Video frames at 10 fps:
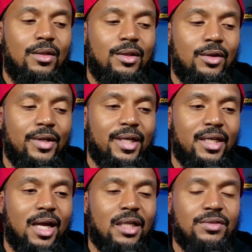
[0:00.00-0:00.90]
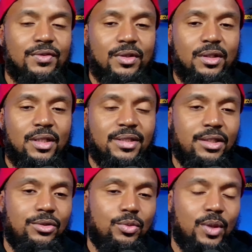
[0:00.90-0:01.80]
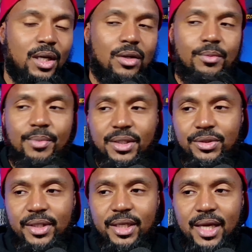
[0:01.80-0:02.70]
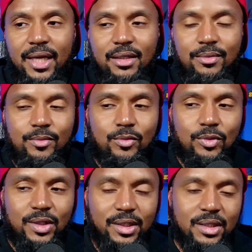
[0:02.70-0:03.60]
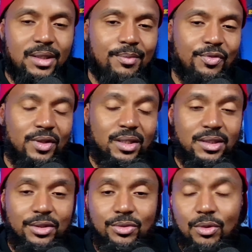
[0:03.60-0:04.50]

you don't get acknowledged for the things that you do well, but you get like really condemned for the things that you do